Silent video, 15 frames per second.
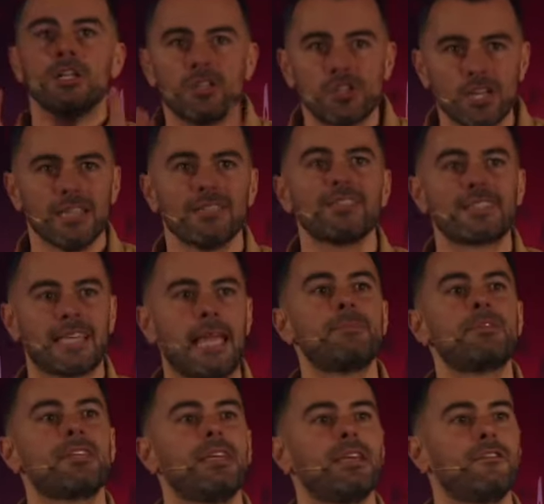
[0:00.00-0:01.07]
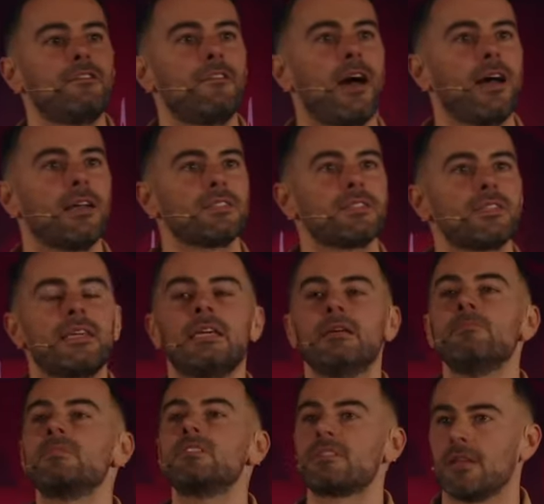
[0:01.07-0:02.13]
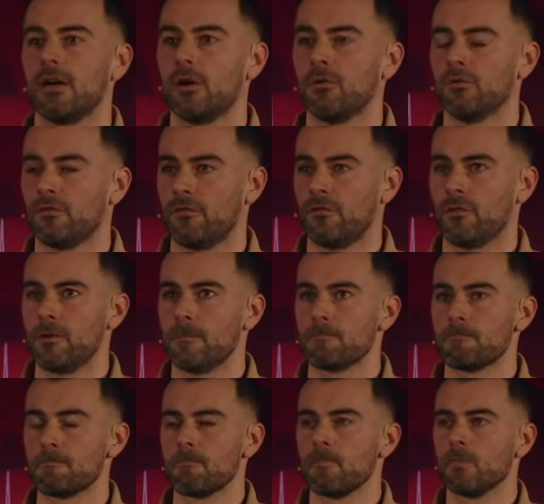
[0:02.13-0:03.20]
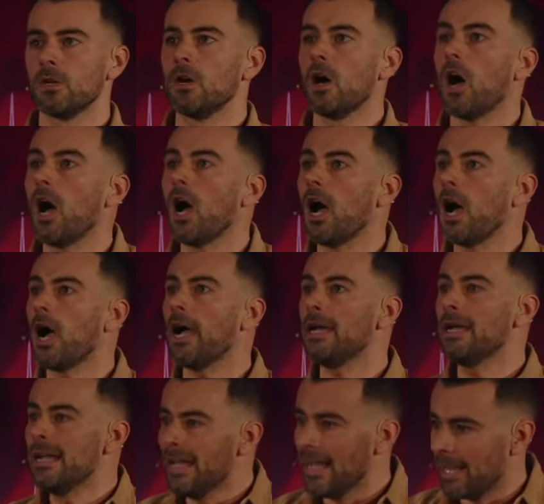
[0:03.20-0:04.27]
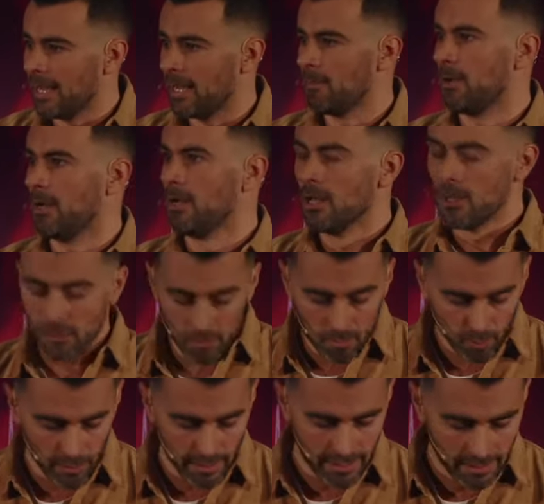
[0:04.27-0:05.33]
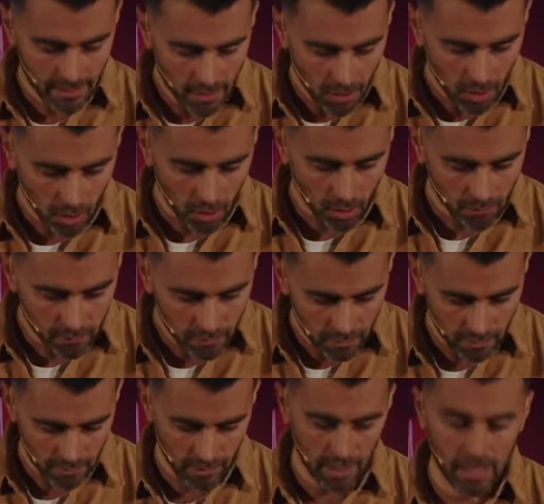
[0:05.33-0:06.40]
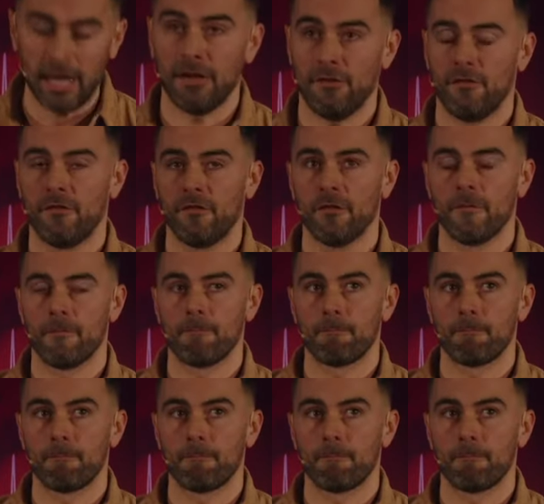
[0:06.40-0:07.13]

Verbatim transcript: Jesus came to give us Himself. I am the bread of life.